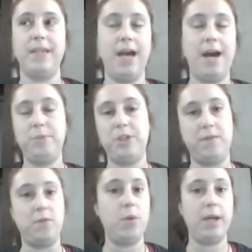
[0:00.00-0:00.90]
the option
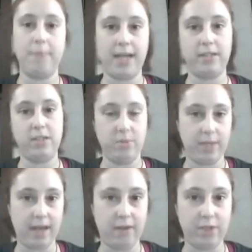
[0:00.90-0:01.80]
of going back to
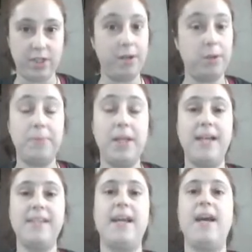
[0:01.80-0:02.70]
doing Every Dollar
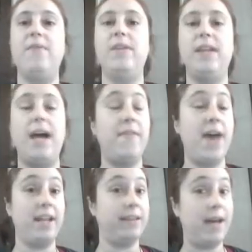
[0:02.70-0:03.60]
Plus. I have a, I've
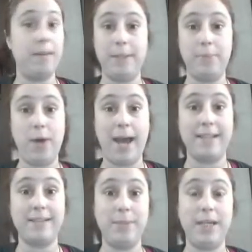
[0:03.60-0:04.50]
had a lot of people
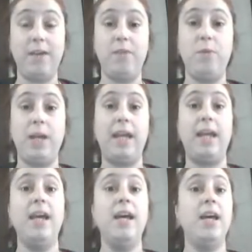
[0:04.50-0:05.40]
ask me if
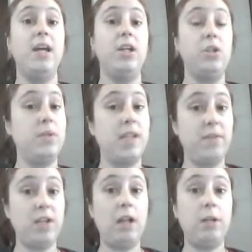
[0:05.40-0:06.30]
we use
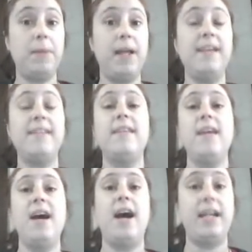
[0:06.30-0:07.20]
Every Dollar Plus.
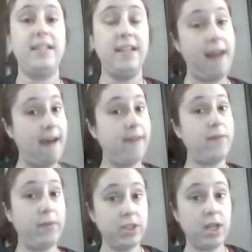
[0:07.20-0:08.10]
I did have
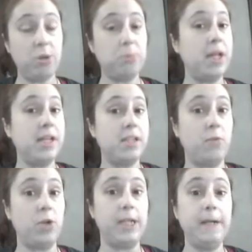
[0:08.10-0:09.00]
Every Dollar Plus
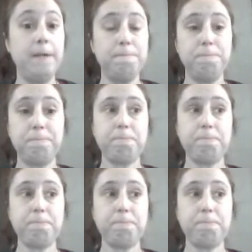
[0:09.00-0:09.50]
for a year.